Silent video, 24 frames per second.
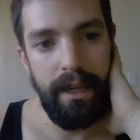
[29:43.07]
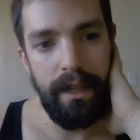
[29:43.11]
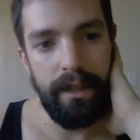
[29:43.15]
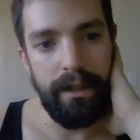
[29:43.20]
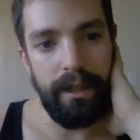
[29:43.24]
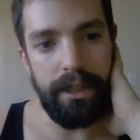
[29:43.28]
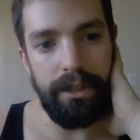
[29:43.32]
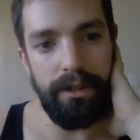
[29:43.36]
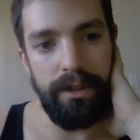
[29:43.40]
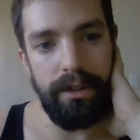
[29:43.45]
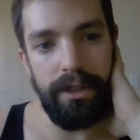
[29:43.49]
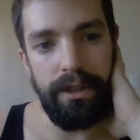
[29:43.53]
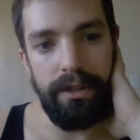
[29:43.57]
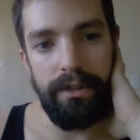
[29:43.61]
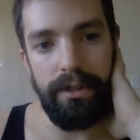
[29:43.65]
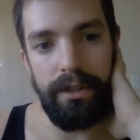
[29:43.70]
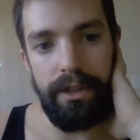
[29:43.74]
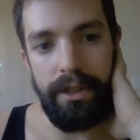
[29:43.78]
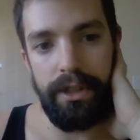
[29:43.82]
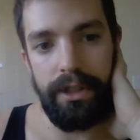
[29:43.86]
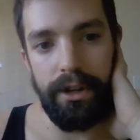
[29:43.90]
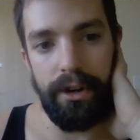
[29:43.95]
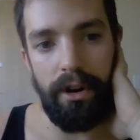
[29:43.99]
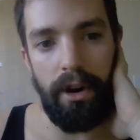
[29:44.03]
Like
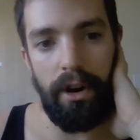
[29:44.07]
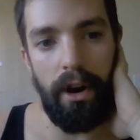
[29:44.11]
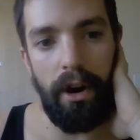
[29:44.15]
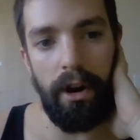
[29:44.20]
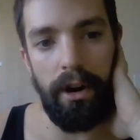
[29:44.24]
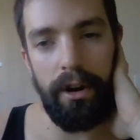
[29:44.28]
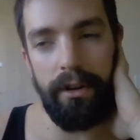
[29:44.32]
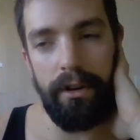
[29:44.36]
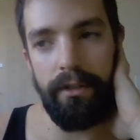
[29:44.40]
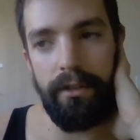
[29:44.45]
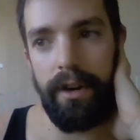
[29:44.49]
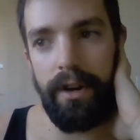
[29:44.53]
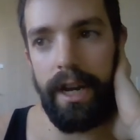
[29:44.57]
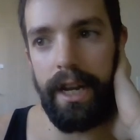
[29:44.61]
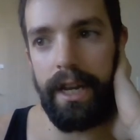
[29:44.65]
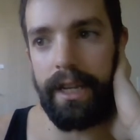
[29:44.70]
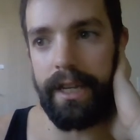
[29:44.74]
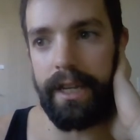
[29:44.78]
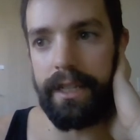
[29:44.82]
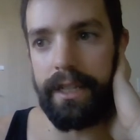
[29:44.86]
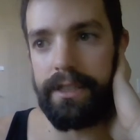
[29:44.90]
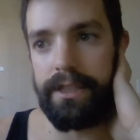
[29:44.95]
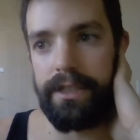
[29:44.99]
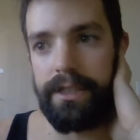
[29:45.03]
your heart rate
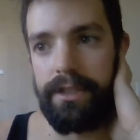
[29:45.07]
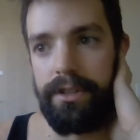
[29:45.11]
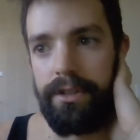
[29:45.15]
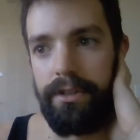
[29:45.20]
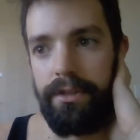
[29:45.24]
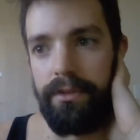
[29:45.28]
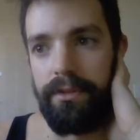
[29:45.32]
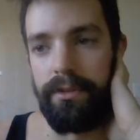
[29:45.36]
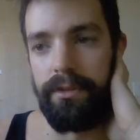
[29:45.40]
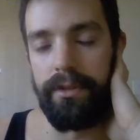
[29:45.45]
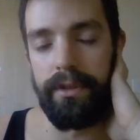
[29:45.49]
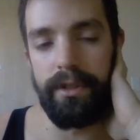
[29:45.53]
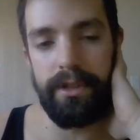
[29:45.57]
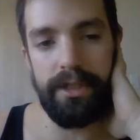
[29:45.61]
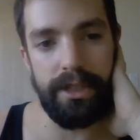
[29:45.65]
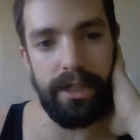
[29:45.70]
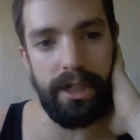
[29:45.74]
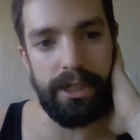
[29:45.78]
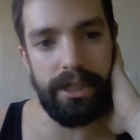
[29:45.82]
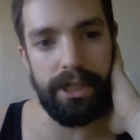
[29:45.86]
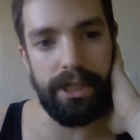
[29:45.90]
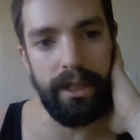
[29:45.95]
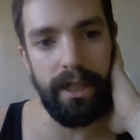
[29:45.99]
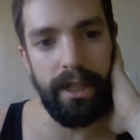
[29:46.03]
gets to
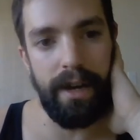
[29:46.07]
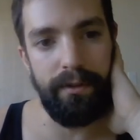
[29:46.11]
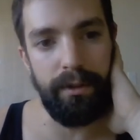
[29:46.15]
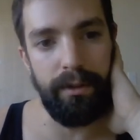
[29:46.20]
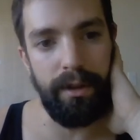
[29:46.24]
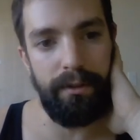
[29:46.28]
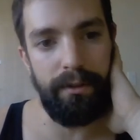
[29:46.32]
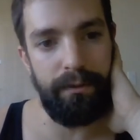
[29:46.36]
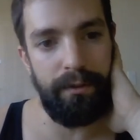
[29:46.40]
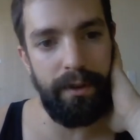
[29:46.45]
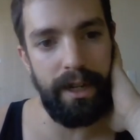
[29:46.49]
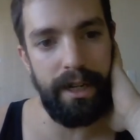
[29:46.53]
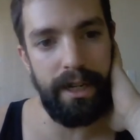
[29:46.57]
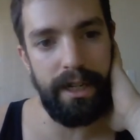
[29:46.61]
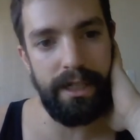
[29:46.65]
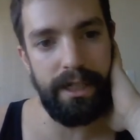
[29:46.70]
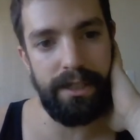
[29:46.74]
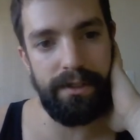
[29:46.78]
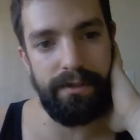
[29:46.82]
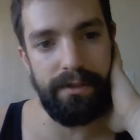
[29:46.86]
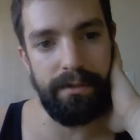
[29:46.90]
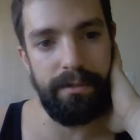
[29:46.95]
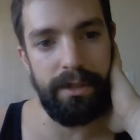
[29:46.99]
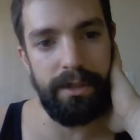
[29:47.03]
such a level of
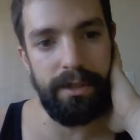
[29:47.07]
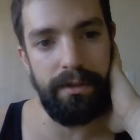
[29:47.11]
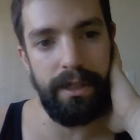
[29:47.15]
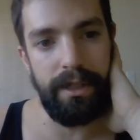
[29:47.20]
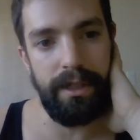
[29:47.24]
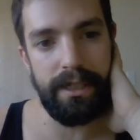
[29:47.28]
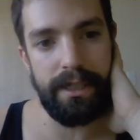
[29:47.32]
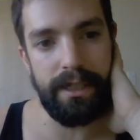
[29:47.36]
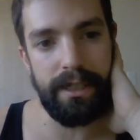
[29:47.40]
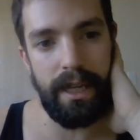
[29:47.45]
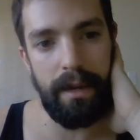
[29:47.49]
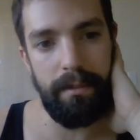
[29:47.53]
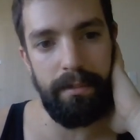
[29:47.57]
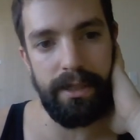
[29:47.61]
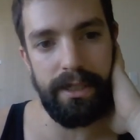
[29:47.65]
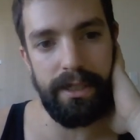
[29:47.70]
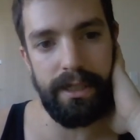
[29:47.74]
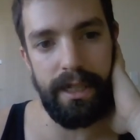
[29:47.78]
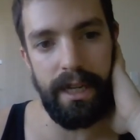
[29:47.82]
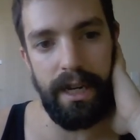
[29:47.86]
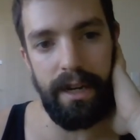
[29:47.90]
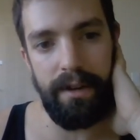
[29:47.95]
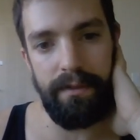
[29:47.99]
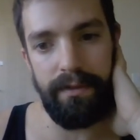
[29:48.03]
fitness from doing this type of
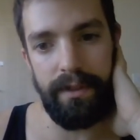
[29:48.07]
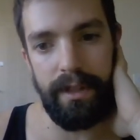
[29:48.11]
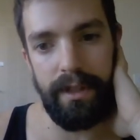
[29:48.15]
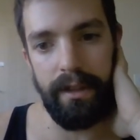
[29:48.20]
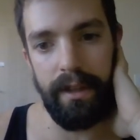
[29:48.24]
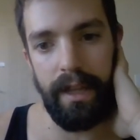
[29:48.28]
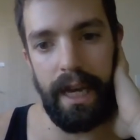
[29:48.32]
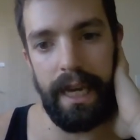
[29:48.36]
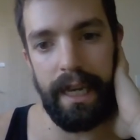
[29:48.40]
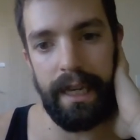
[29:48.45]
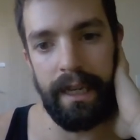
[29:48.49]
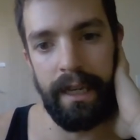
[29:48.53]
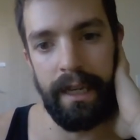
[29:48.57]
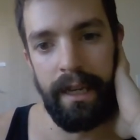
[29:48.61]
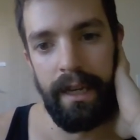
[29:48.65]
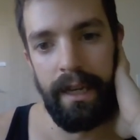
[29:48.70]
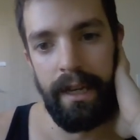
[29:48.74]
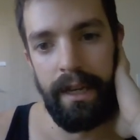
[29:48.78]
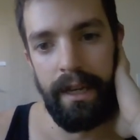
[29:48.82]
stuff that like